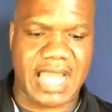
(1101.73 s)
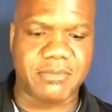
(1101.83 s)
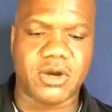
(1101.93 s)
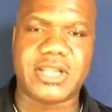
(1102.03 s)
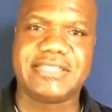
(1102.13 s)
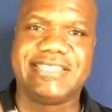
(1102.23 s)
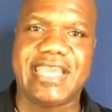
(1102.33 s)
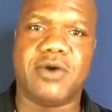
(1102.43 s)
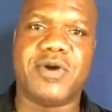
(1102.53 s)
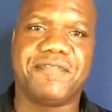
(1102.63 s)
I'm going to
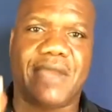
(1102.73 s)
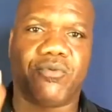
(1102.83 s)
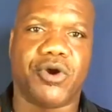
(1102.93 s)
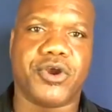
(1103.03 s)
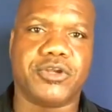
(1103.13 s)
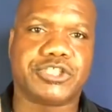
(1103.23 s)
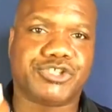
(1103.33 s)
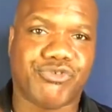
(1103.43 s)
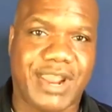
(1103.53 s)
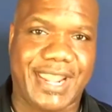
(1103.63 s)
deal with that word
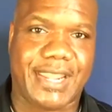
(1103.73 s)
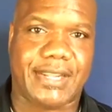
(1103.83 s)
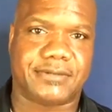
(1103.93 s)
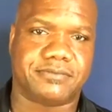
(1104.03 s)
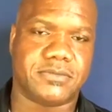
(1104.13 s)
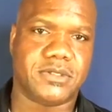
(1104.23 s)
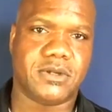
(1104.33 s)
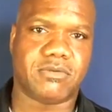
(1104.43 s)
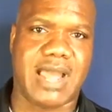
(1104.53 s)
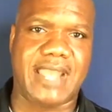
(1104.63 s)
train,
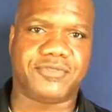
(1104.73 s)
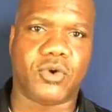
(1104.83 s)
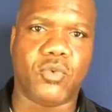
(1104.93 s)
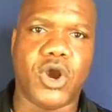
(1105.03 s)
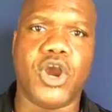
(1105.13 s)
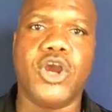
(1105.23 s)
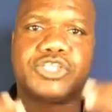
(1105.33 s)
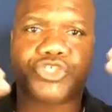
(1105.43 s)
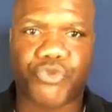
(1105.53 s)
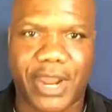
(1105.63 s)
right? The word
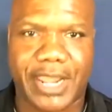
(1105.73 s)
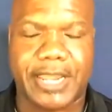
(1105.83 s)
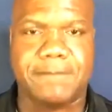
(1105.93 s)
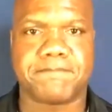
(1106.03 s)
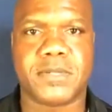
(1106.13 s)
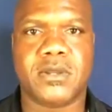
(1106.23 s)
train.